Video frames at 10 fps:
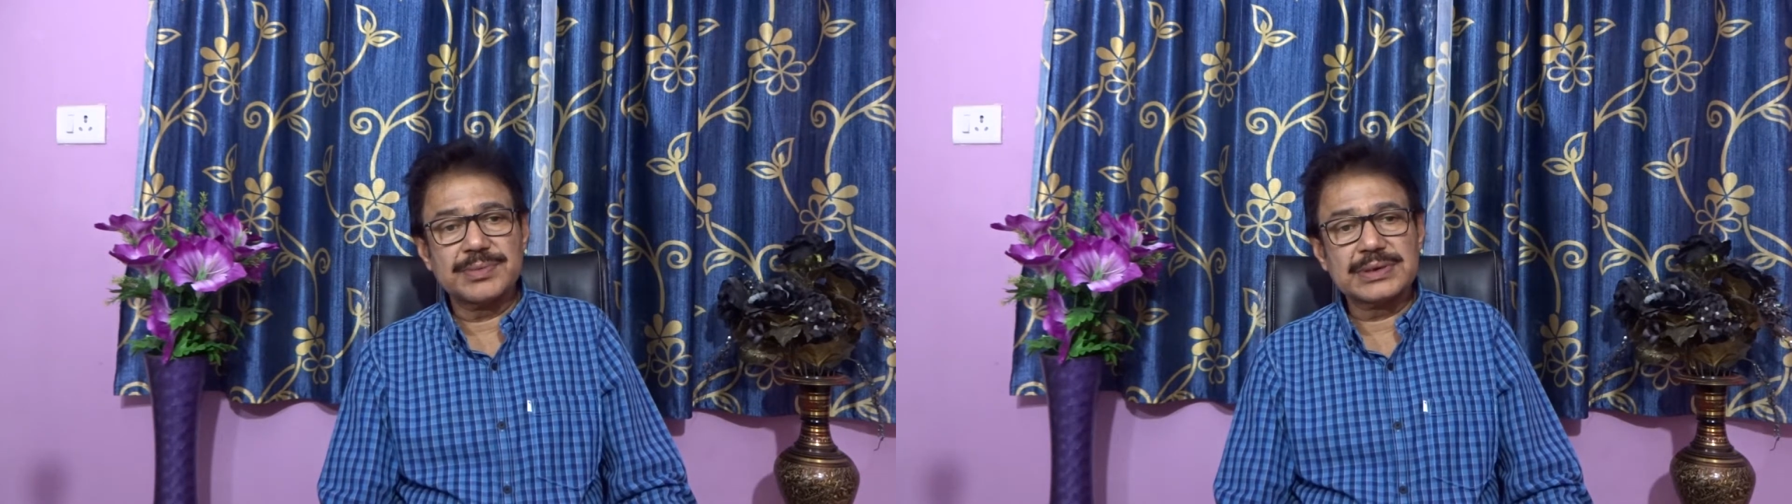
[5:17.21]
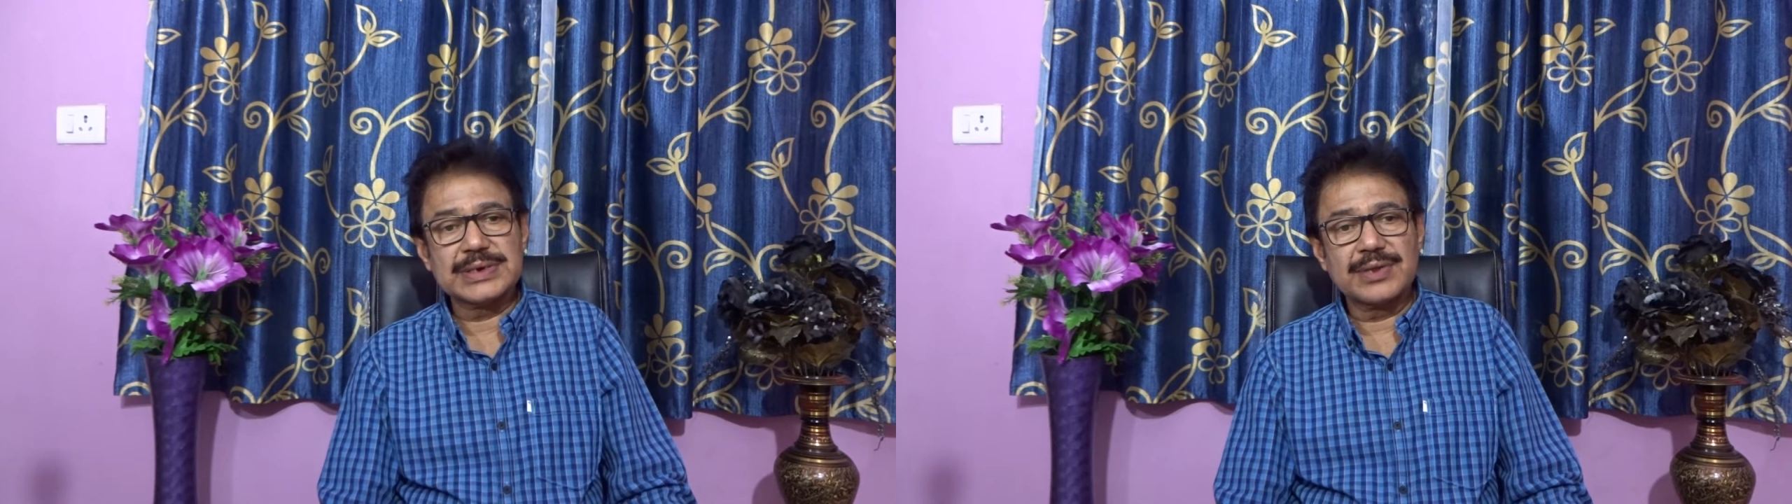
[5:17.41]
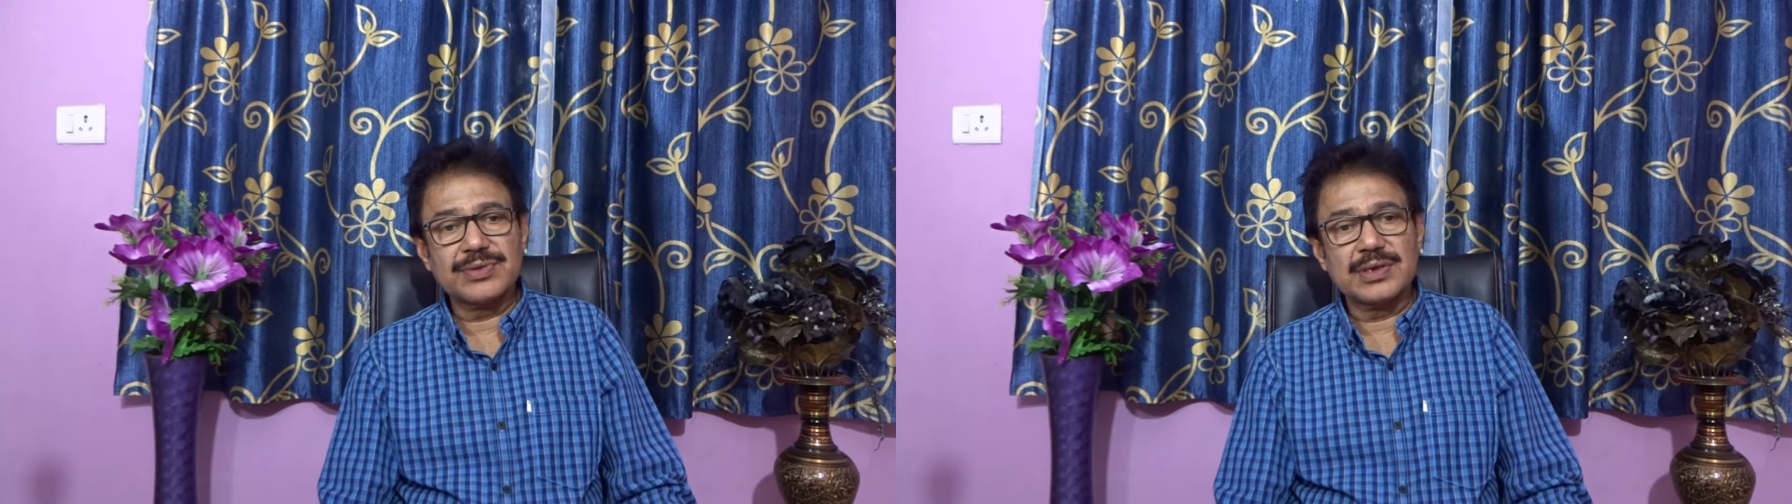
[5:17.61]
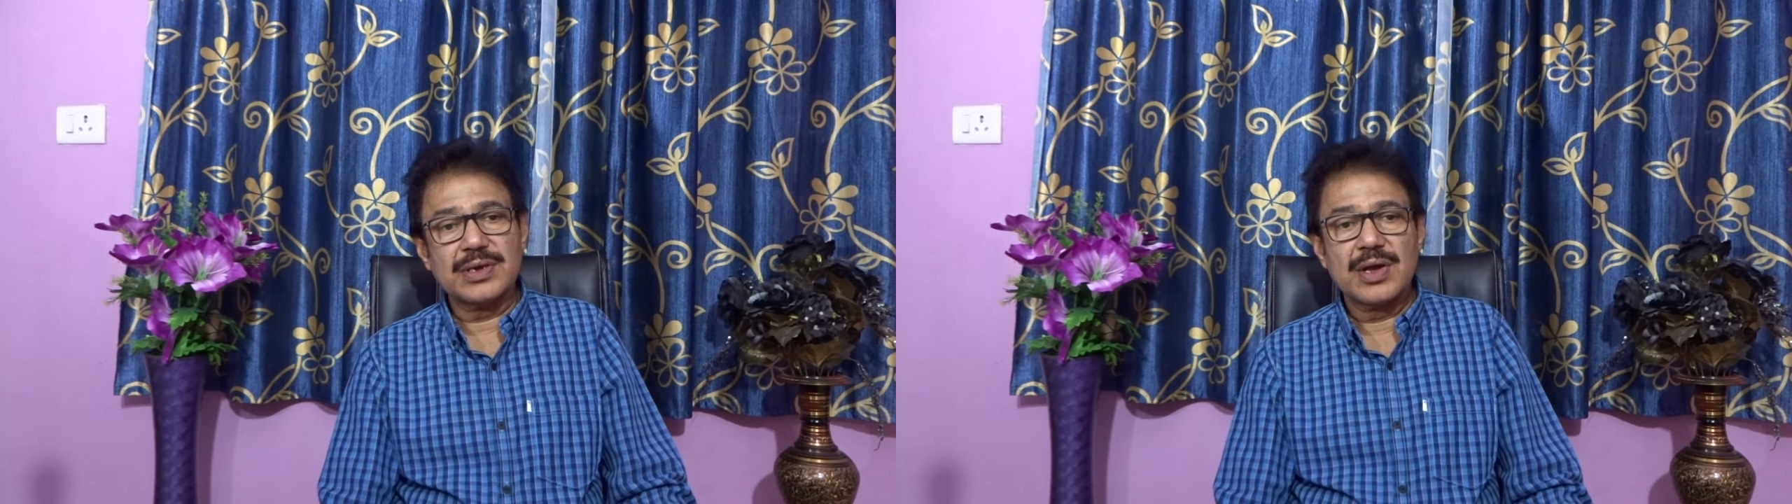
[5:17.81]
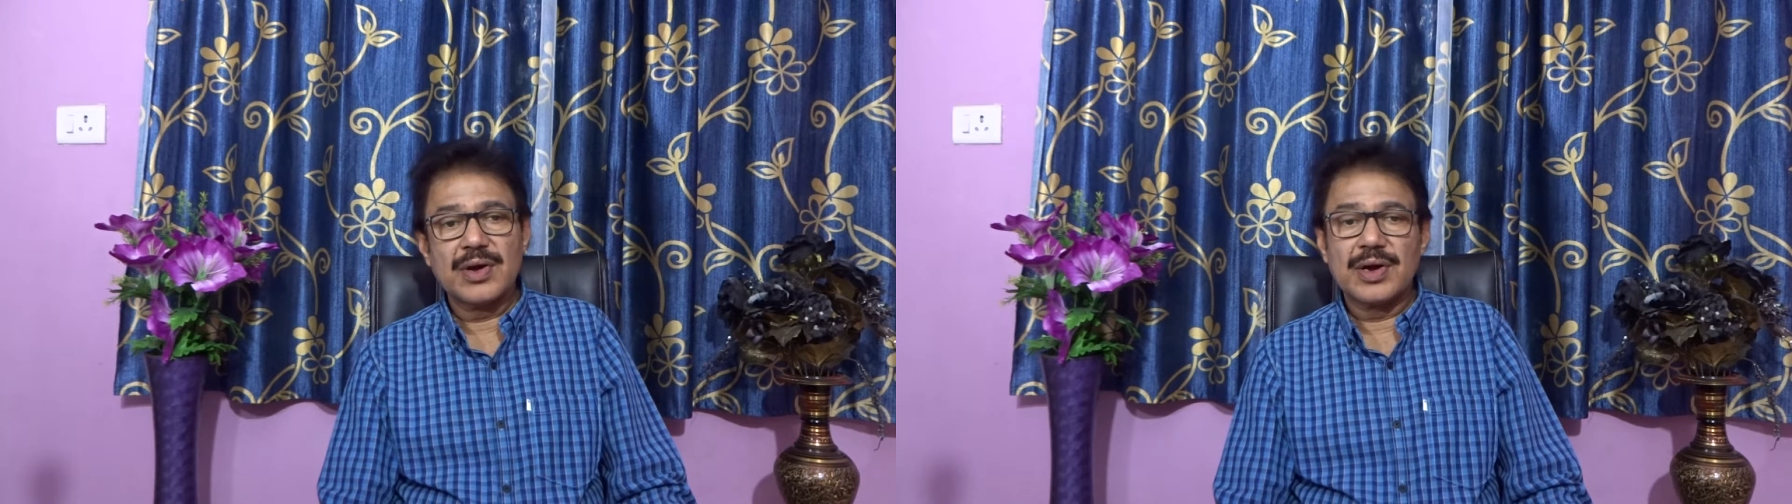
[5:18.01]
strategy
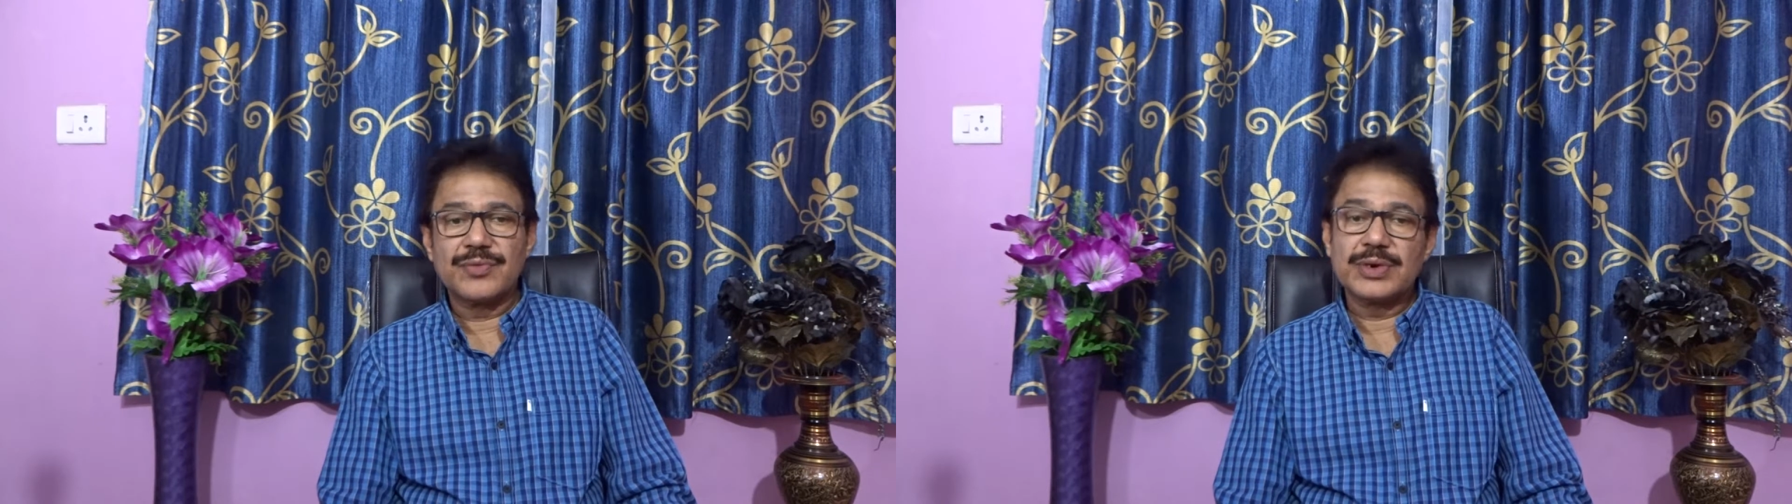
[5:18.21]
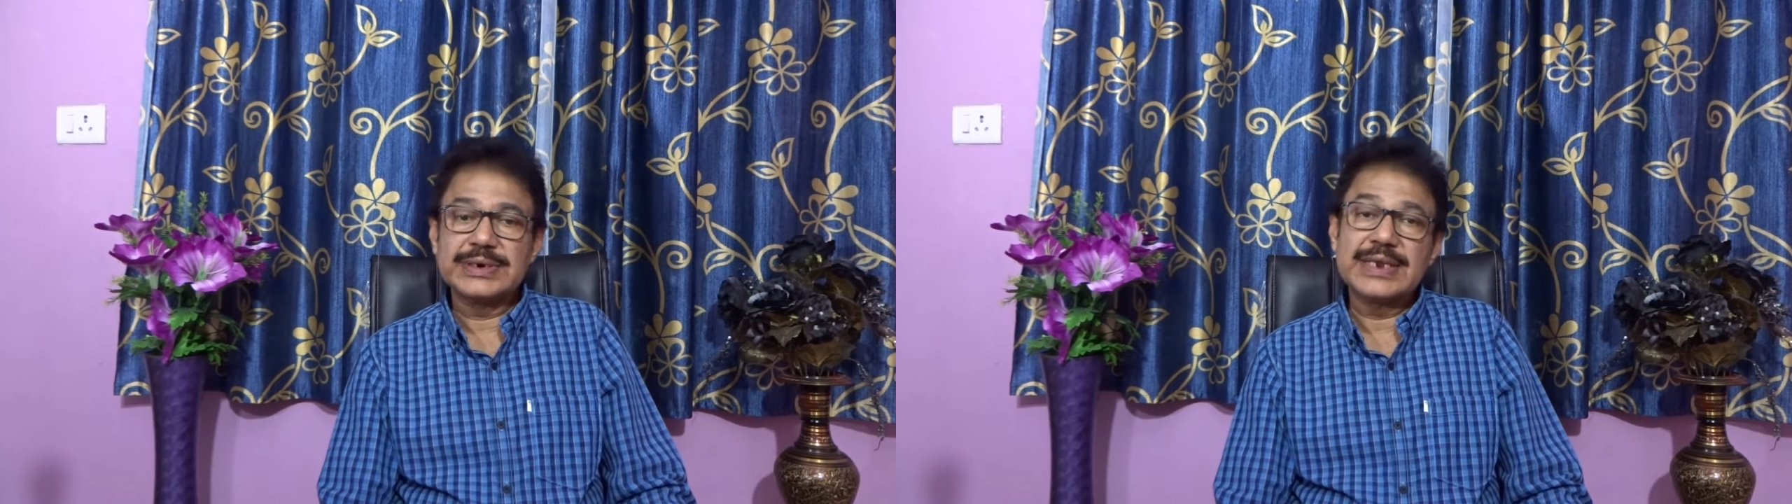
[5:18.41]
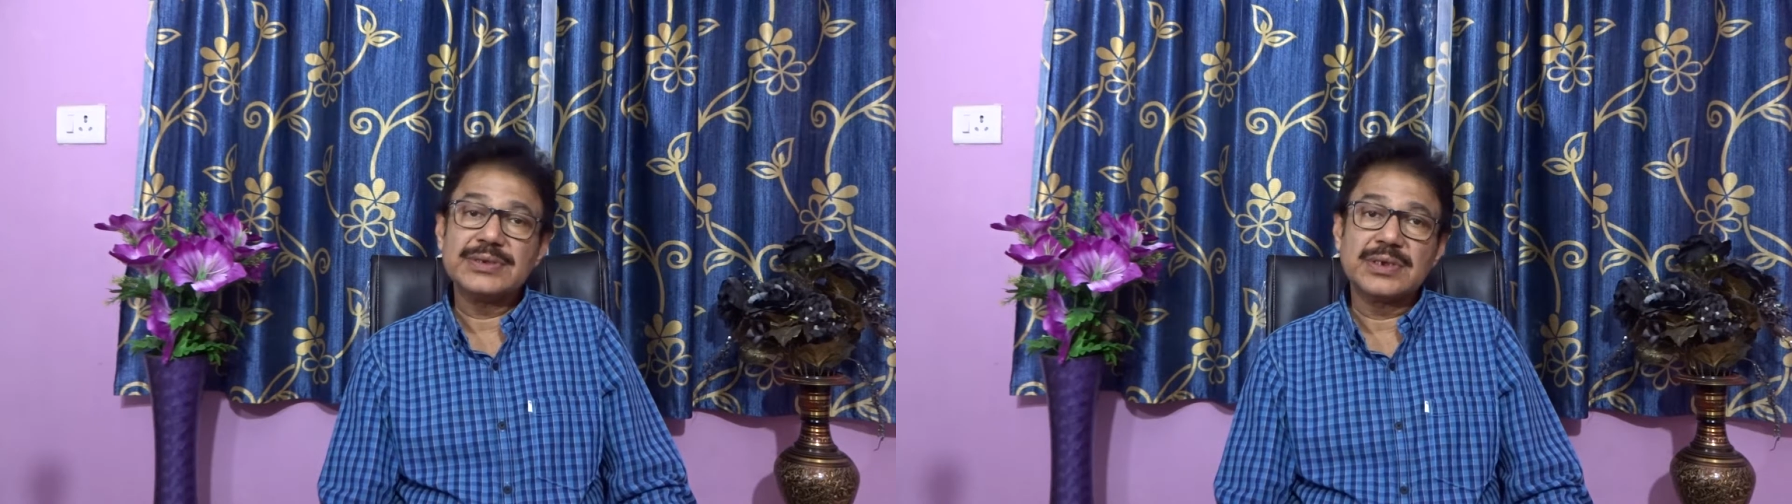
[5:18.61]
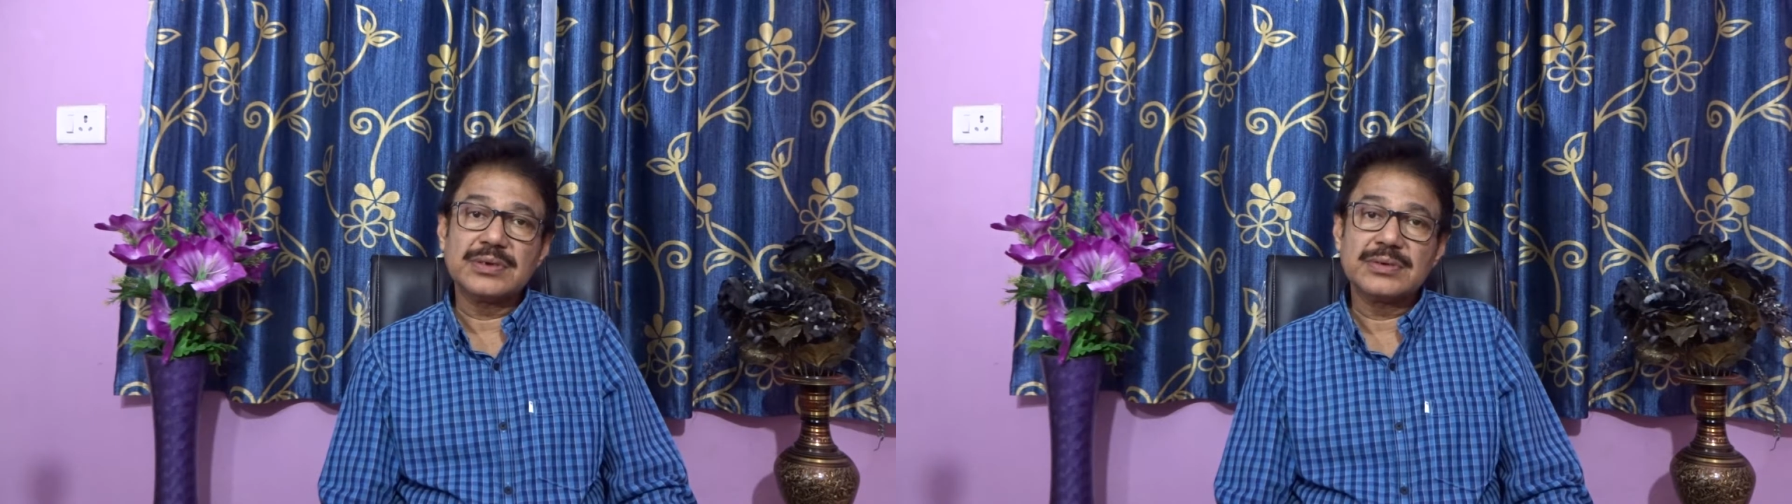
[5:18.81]
for retention.